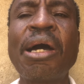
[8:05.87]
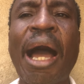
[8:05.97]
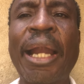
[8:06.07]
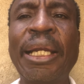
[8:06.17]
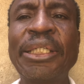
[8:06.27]

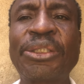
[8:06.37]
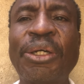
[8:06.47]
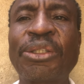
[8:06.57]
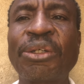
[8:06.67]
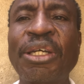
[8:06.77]
Unless
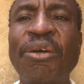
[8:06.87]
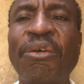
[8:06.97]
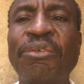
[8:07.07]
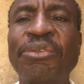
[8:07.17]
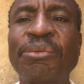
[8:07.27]
you are talking
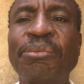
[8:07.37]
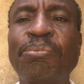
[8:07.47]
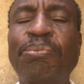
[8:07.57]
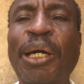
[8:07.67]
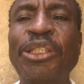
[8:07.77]
of
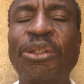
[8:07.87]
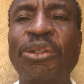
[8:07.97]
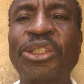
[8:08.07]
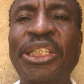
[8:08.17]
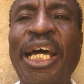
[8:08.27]

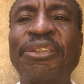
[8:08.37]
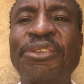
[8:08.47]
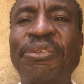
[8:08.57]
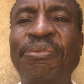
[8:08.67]
personal staff,